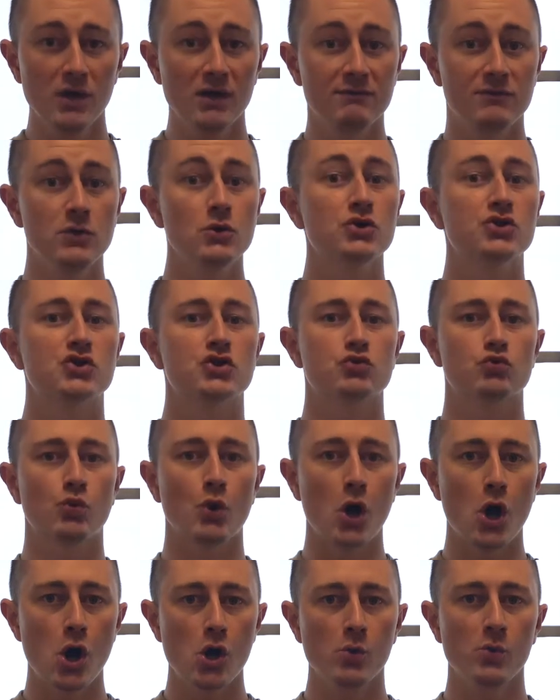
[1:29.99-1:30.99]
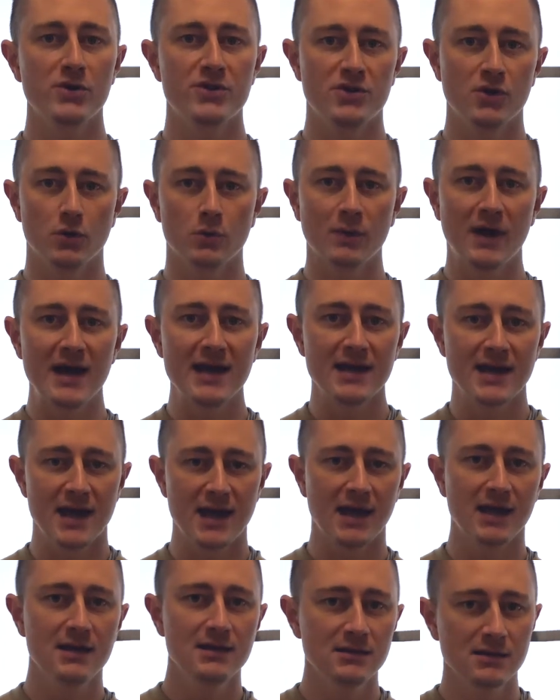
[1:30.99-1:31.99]
If you're strong with your right
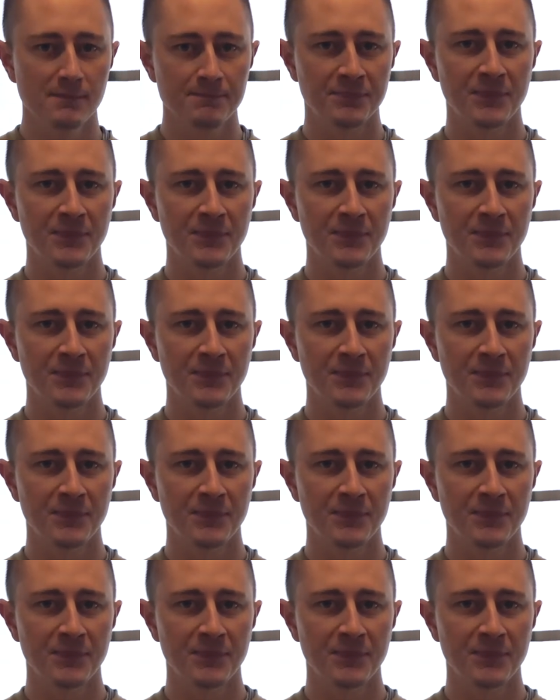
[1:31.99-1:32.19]
hand,